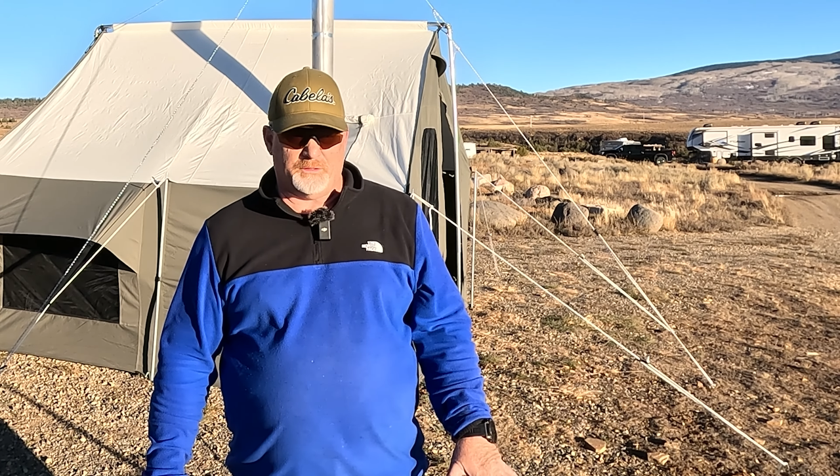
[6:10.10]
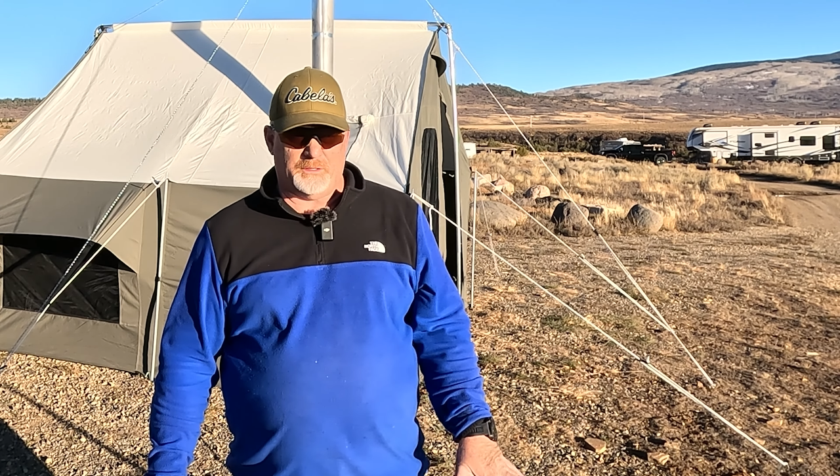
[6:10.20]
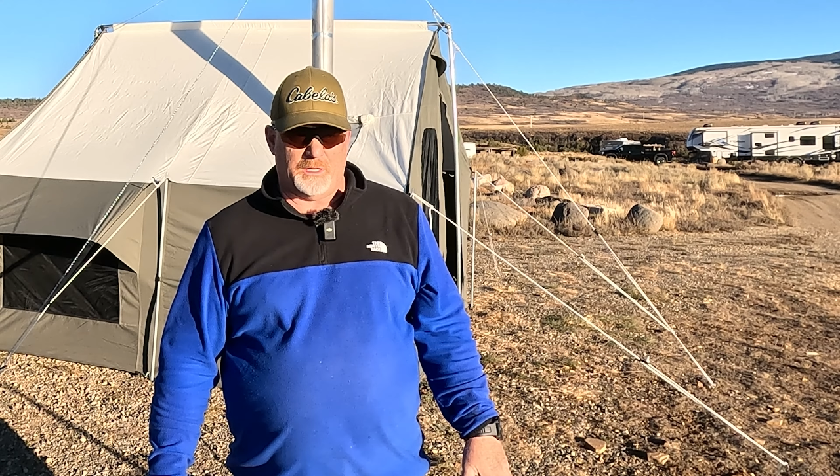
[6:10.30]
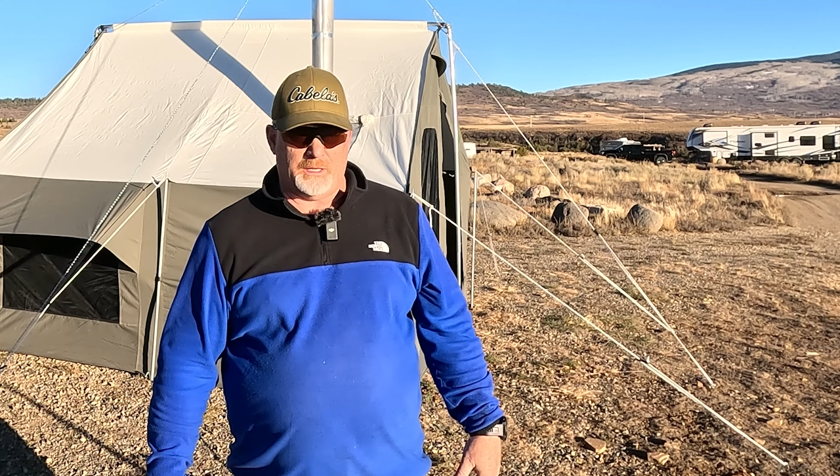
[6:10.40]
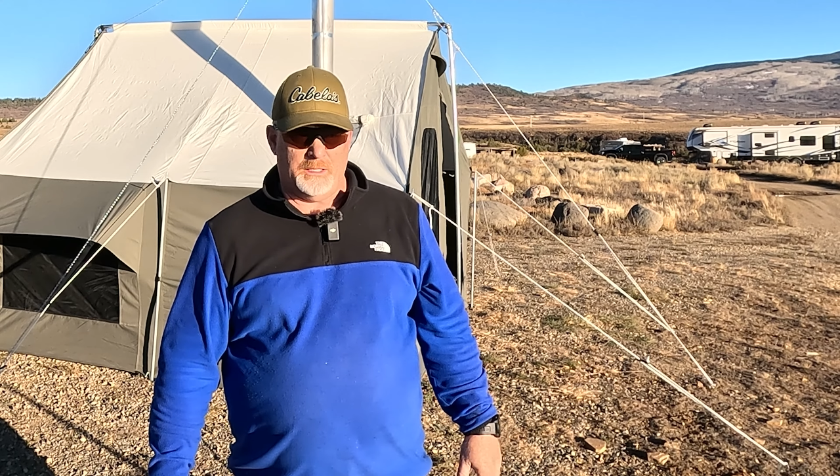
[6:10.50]
here
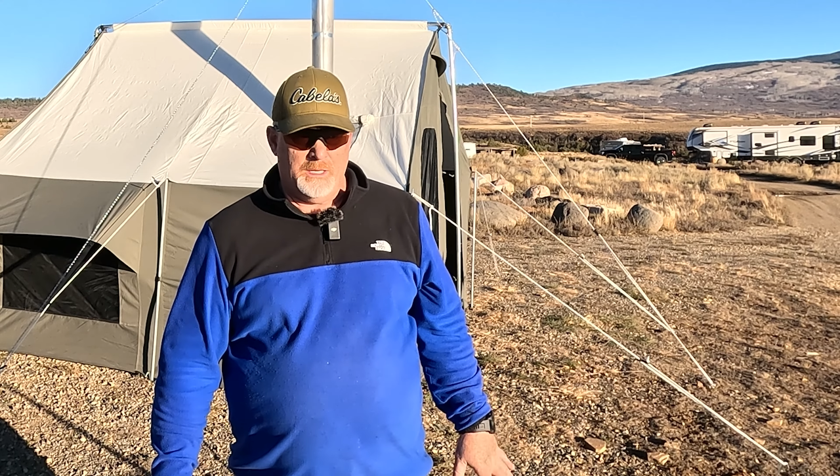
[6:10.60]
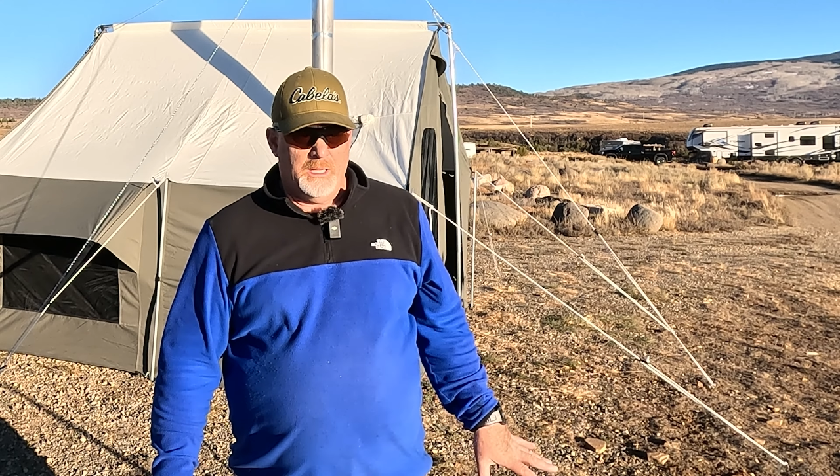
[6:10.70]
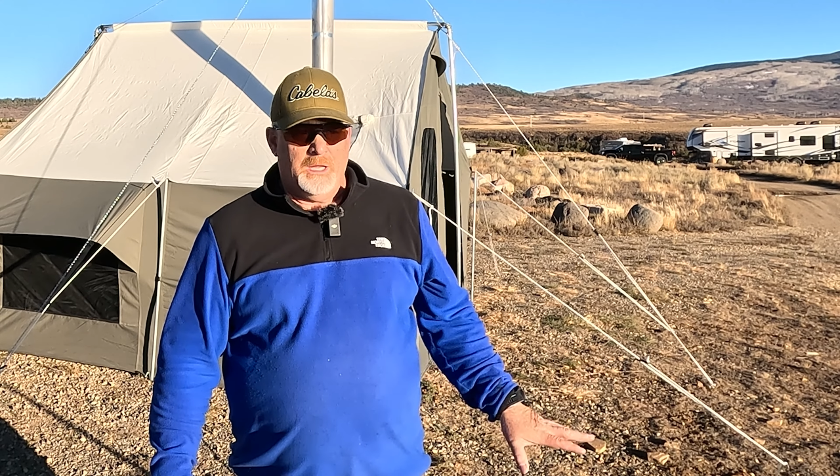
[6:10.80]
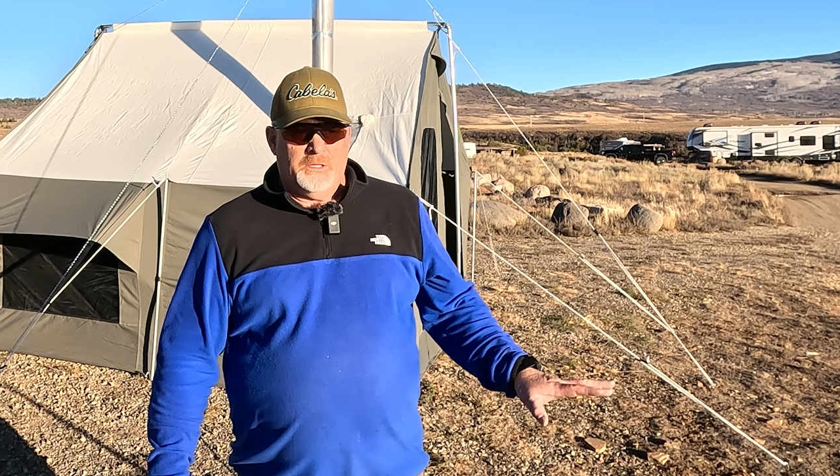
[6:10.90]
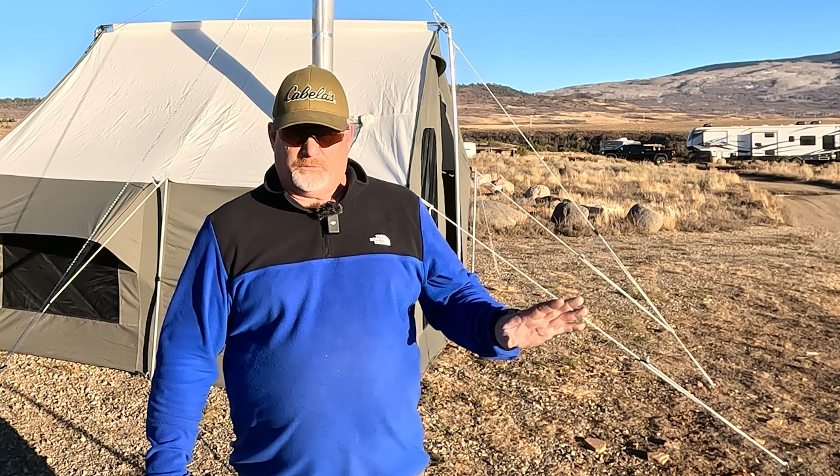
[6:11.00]
today.
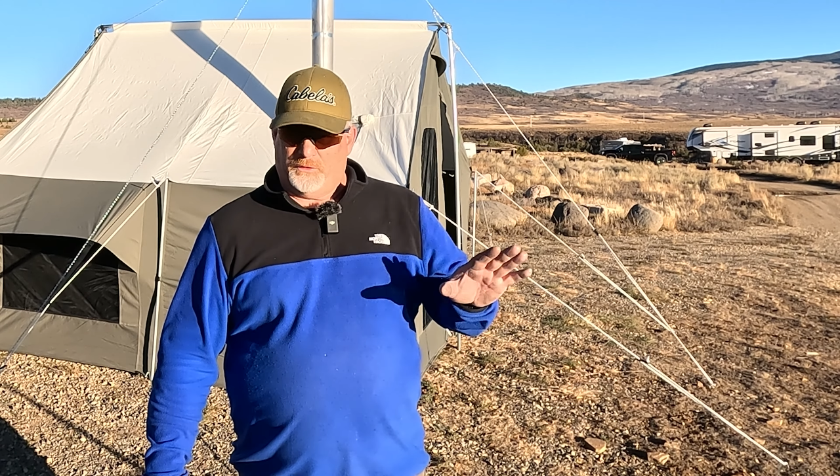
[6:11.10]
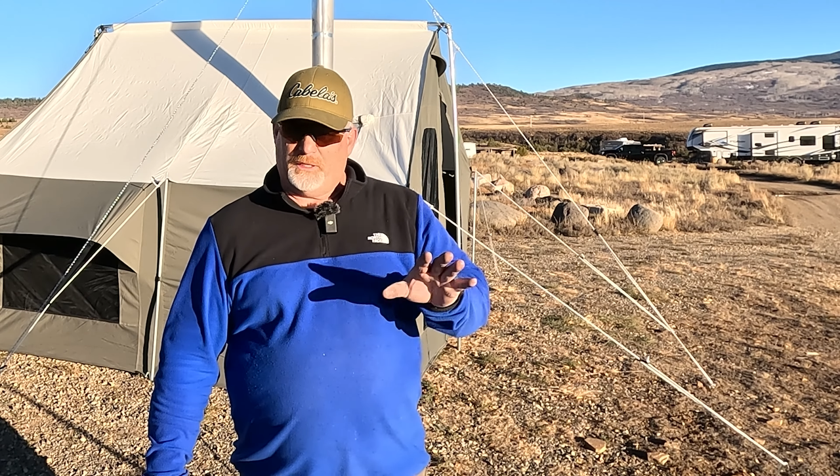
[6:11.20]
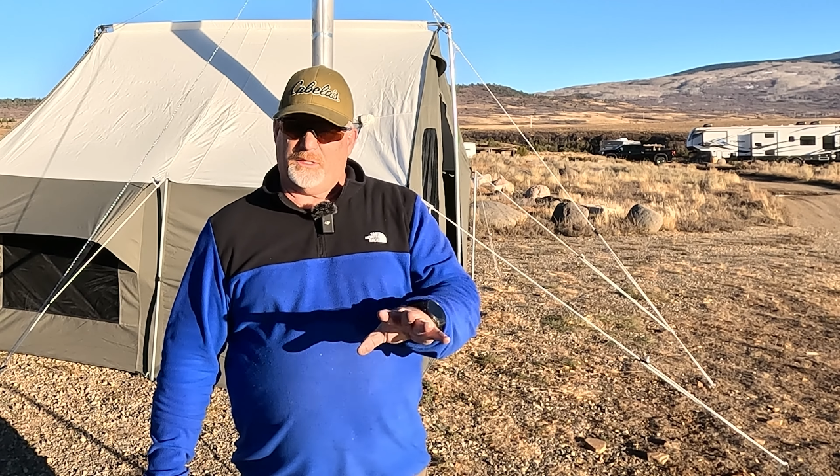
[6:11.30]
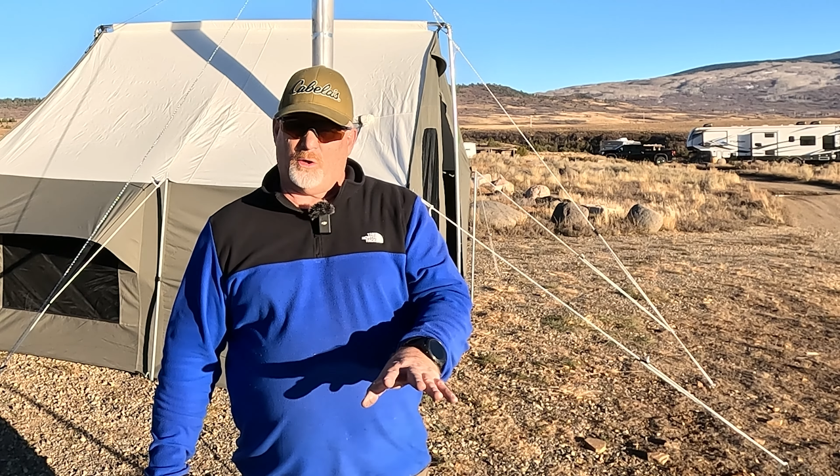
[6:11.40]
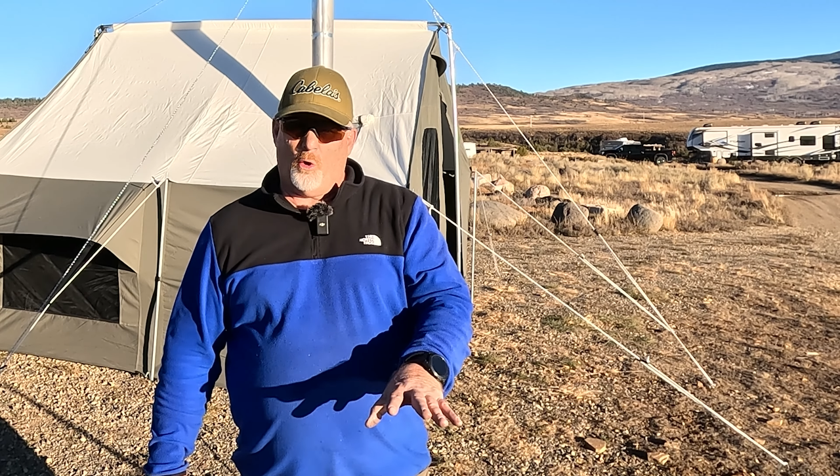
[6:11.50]
It's gonna
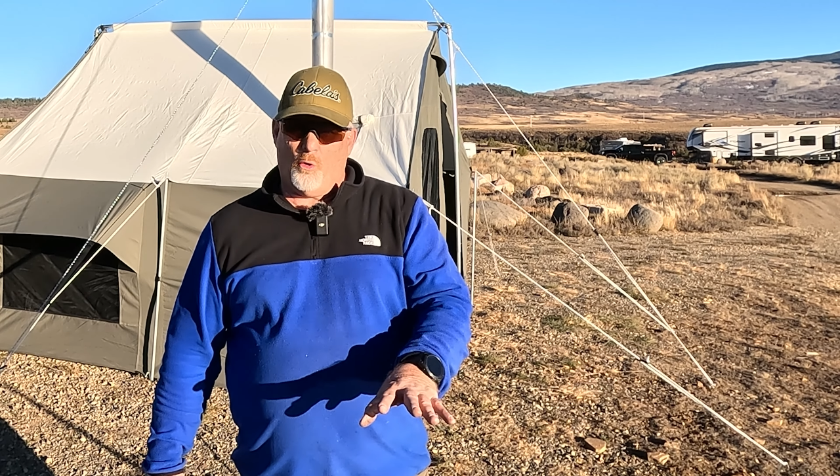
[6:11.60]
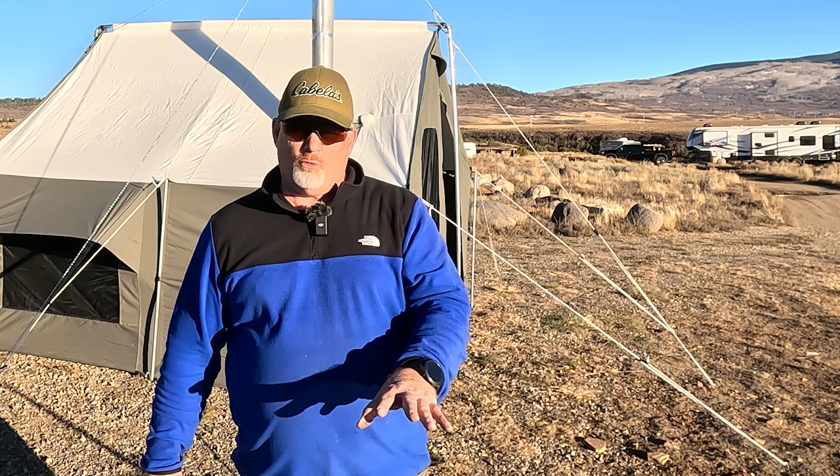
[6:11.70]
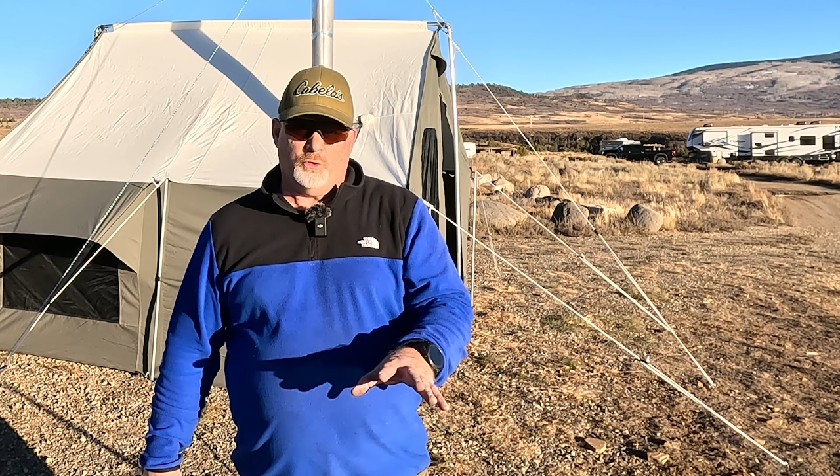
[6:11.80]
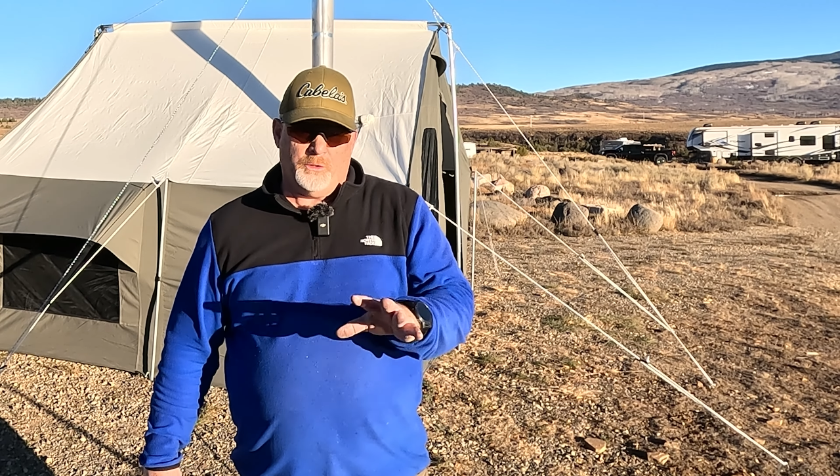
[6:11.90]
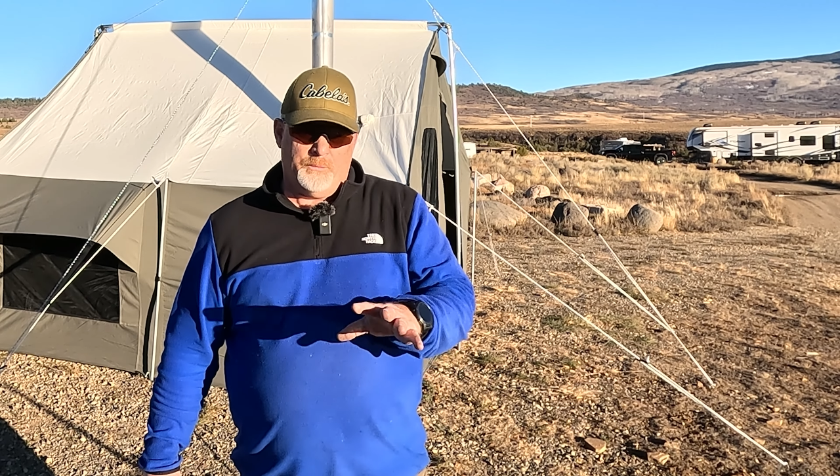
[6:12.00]
get
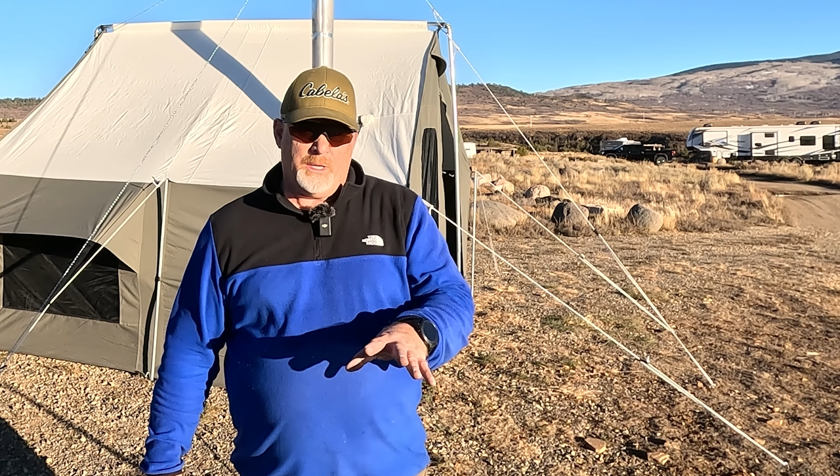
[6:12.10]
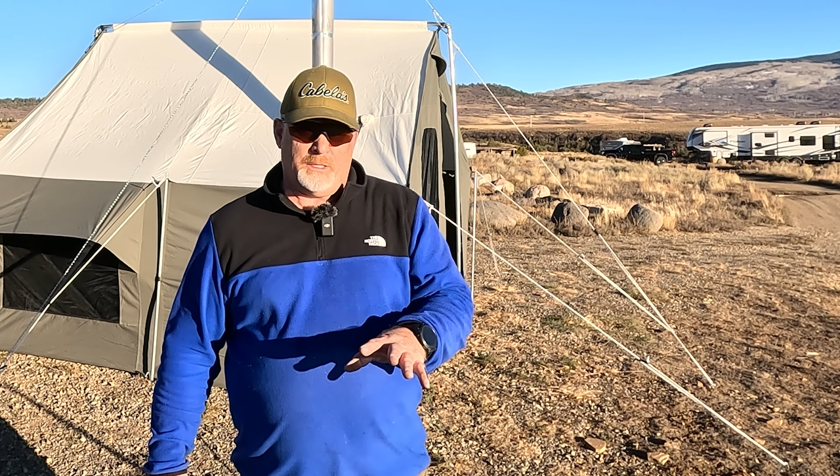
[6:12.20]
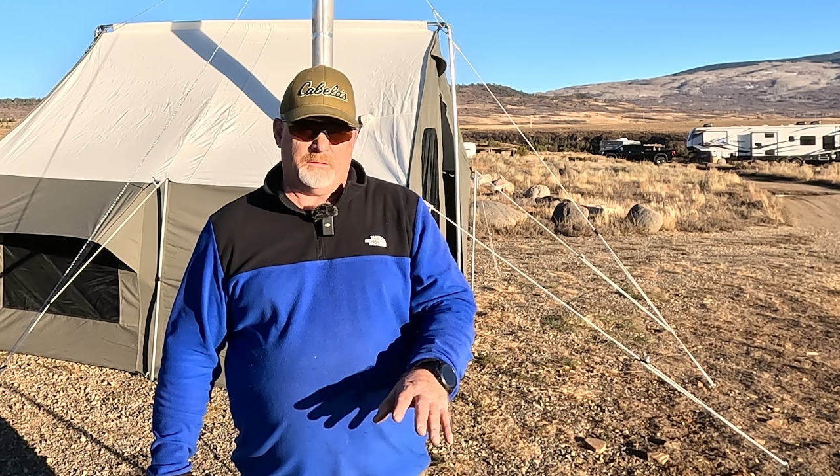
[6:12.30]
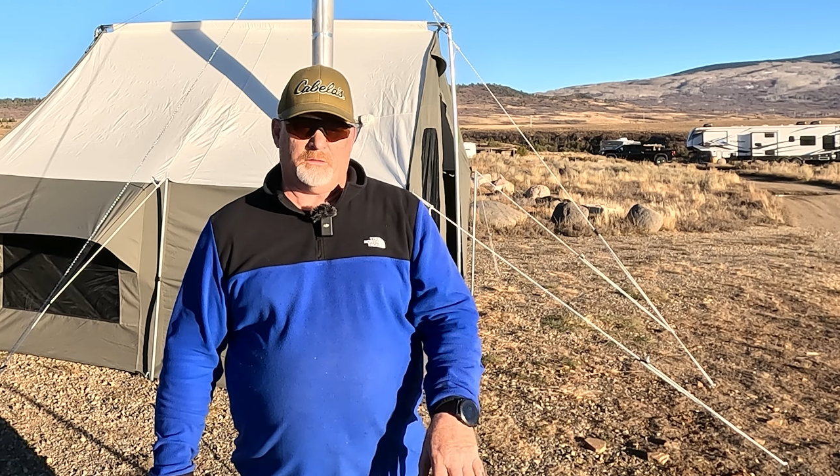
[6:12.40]
cold in a minute.